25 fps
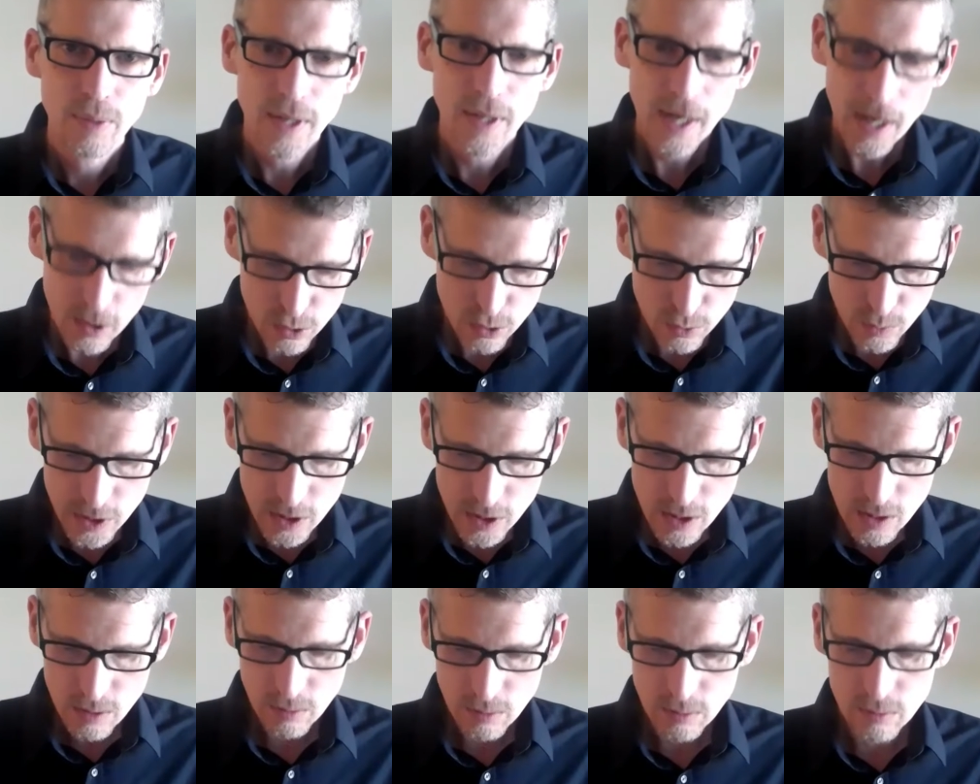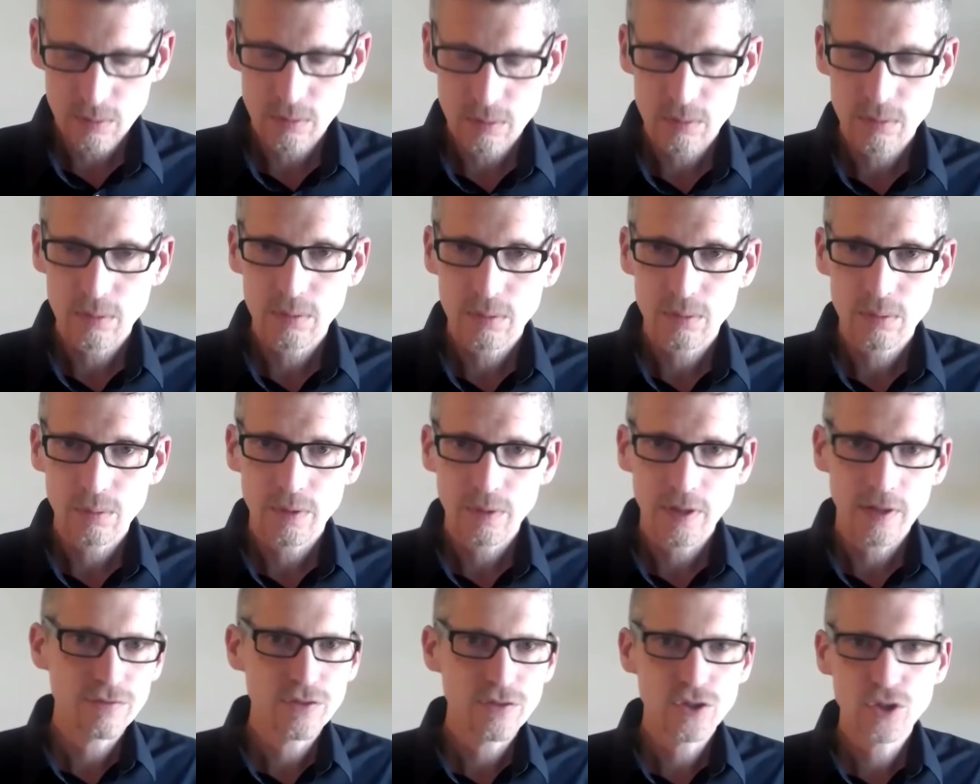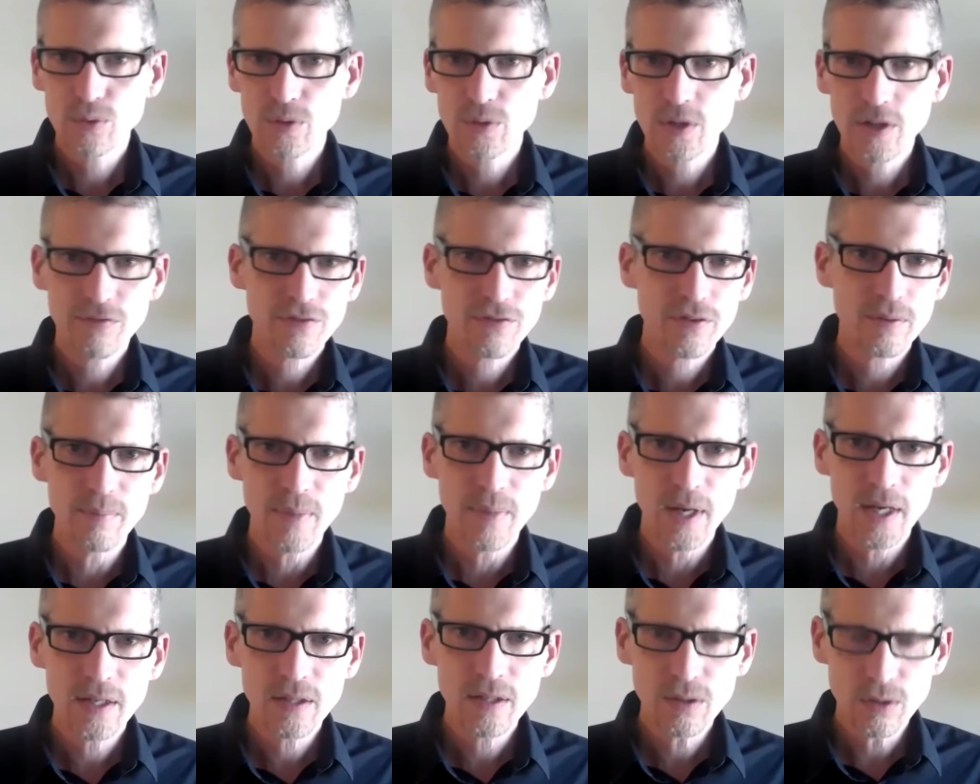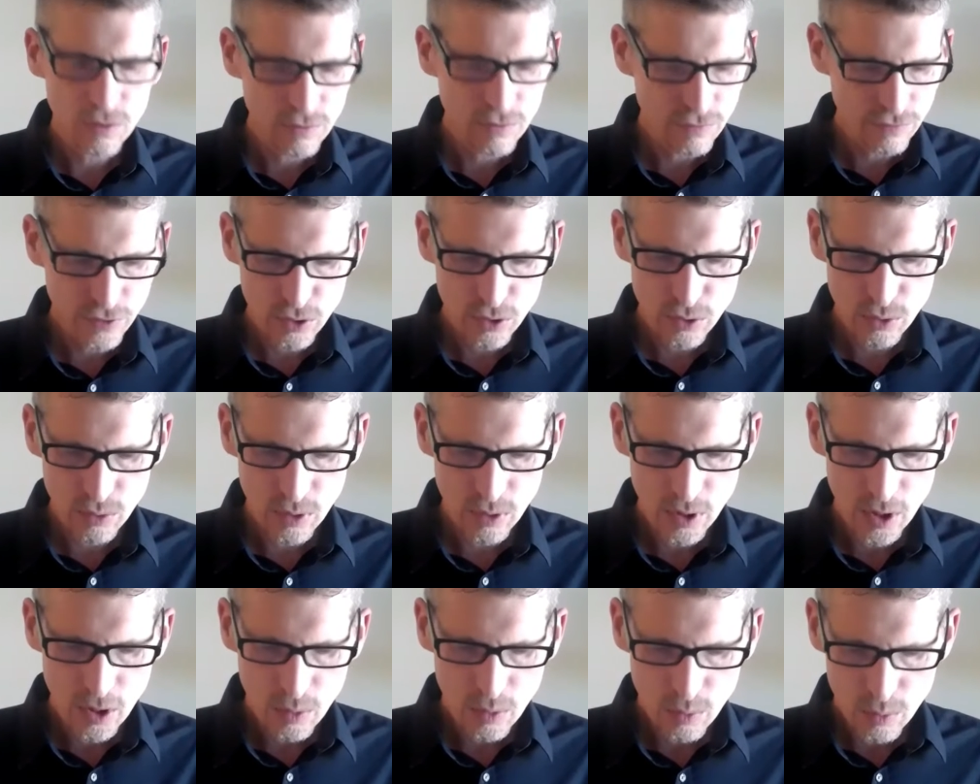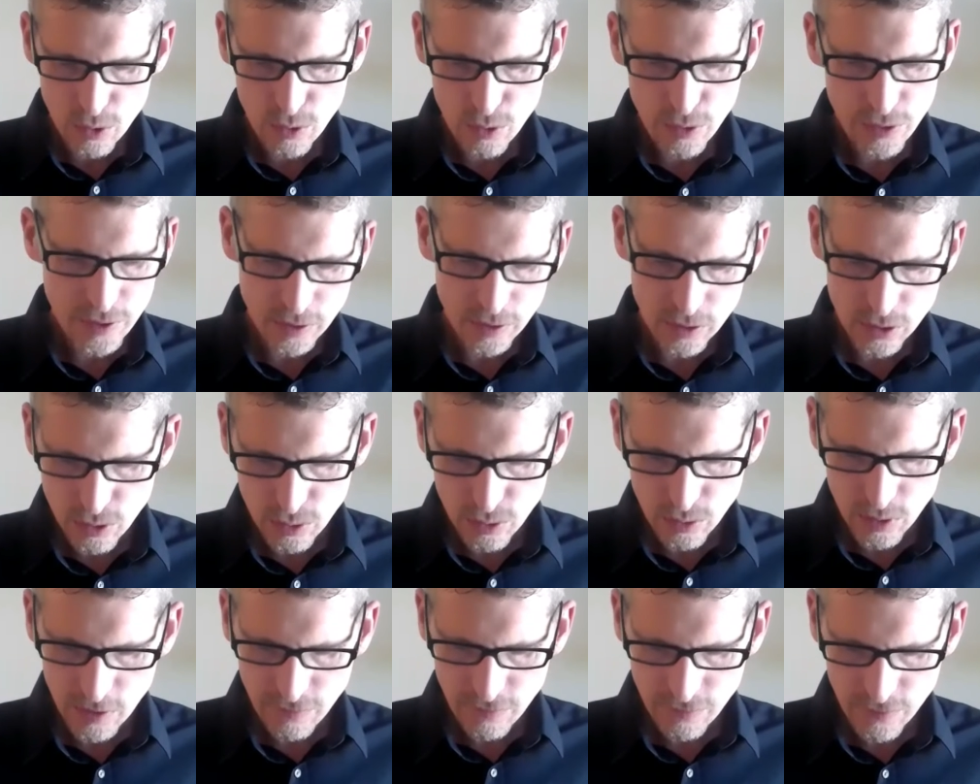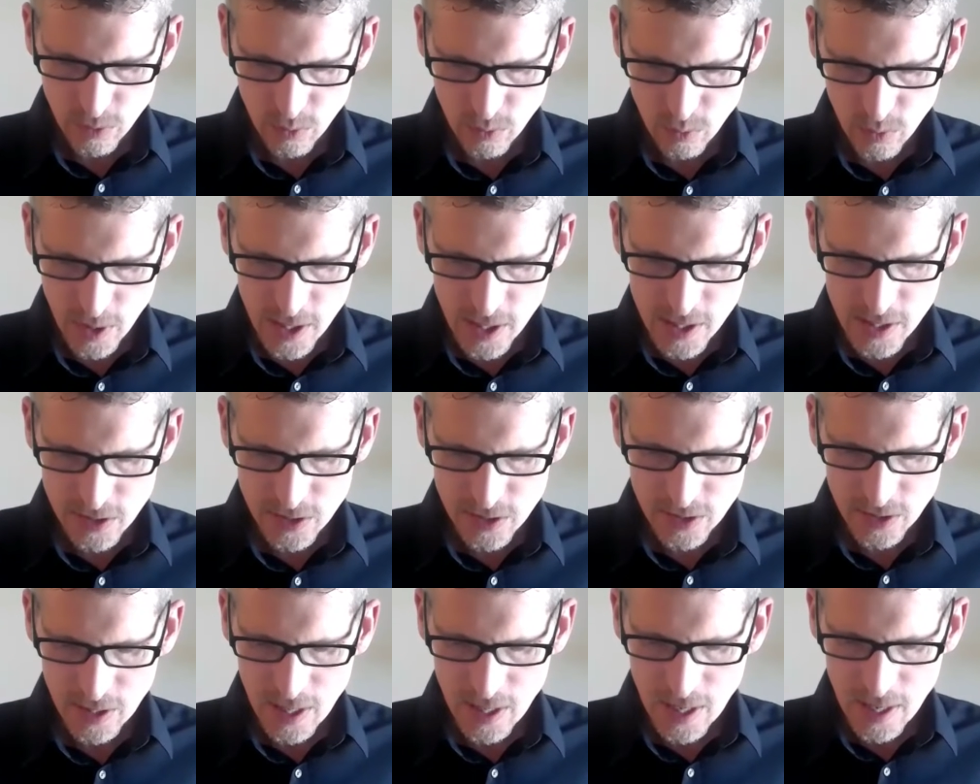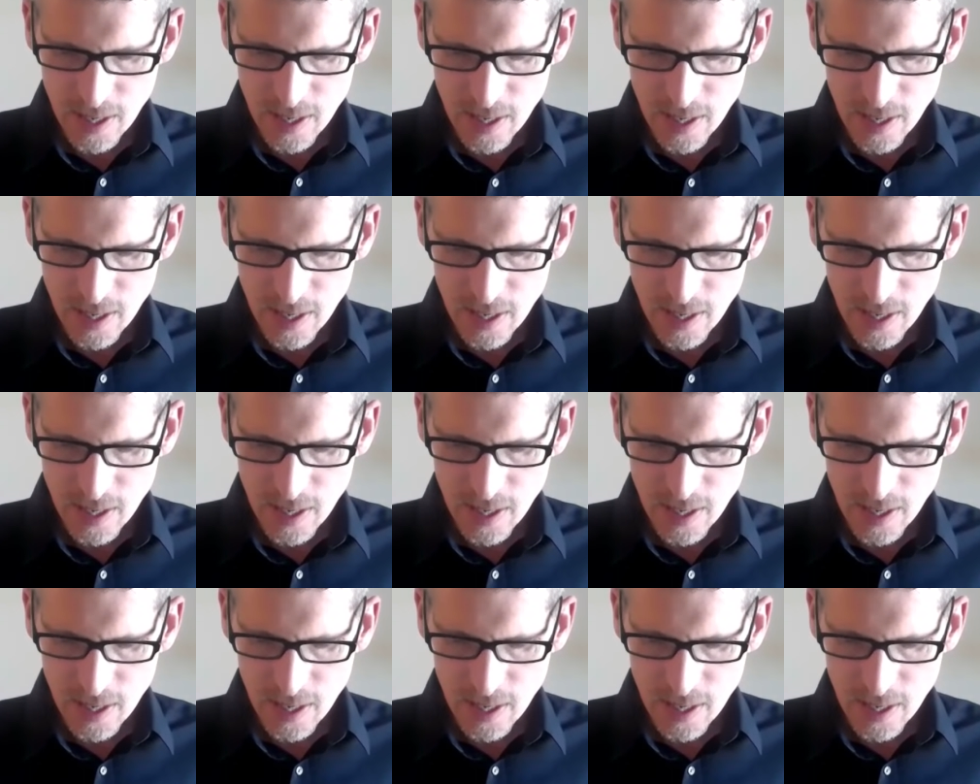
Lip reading: But how do we know? We have two different men who view Ruth in two different ways.